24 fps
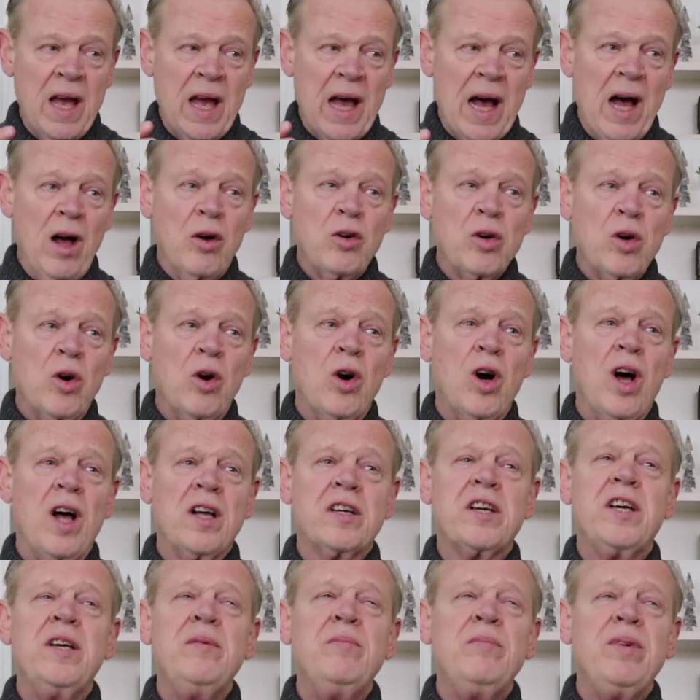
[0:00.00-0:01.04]

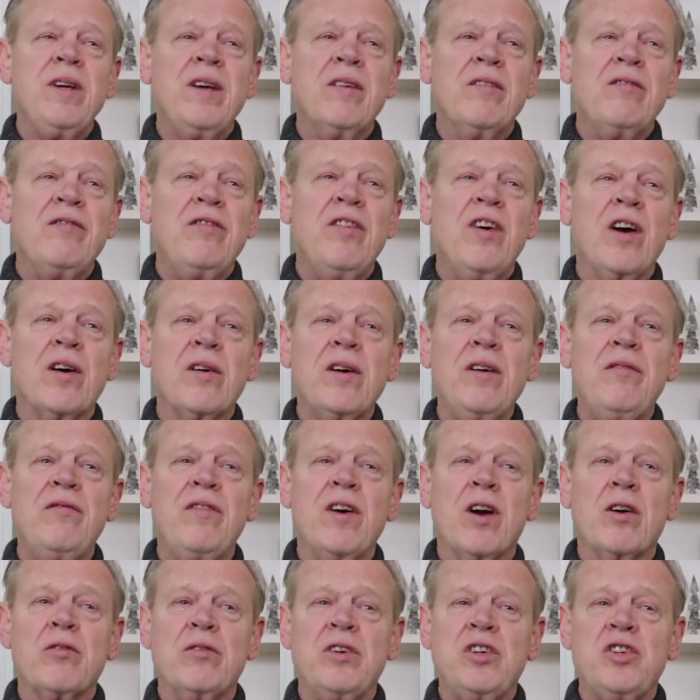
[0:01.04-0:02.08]
Alcohol can be a very,
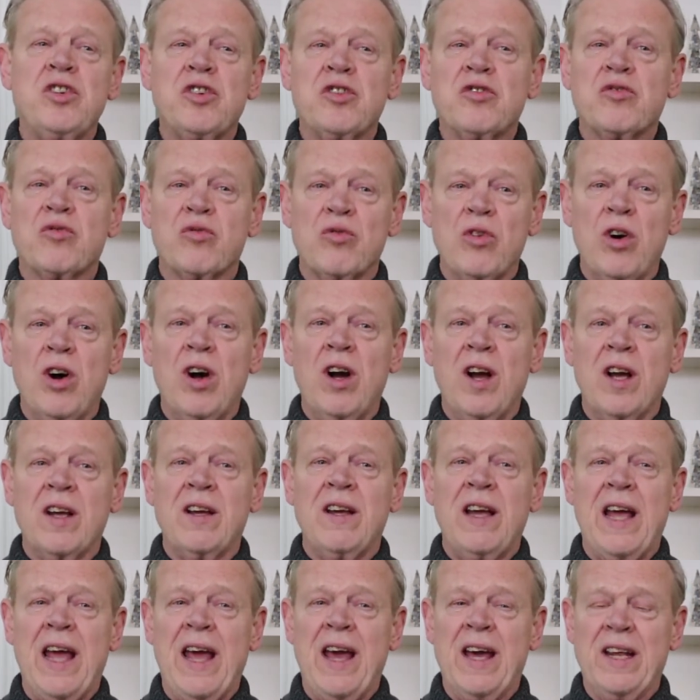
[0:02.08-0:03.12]
very
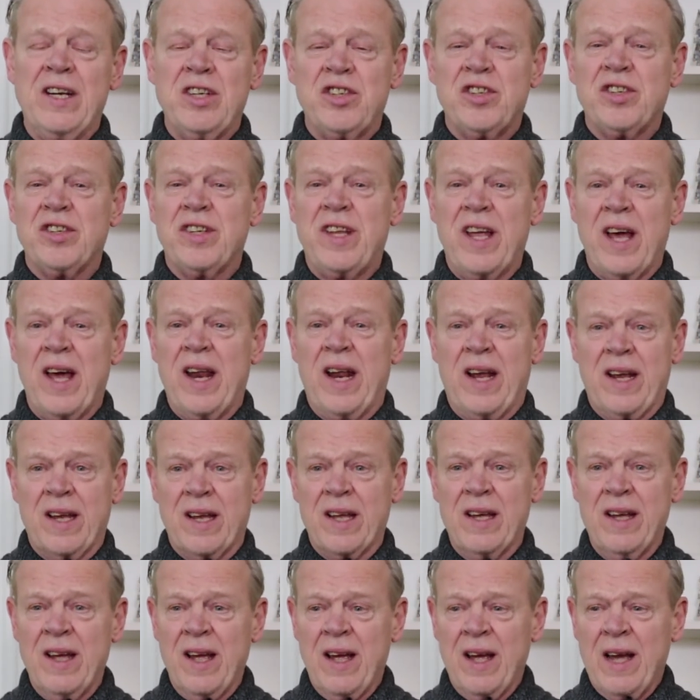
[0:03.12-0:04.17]
strong
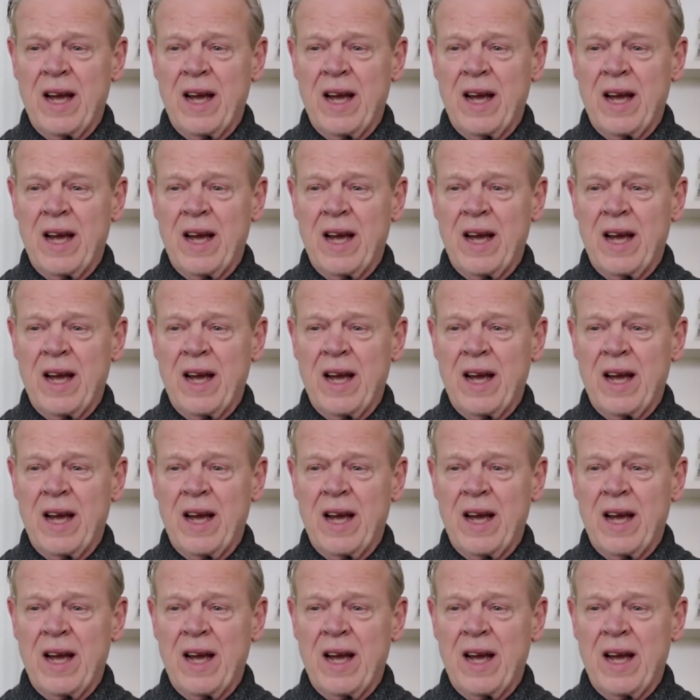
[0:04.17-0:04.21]
anesthetic.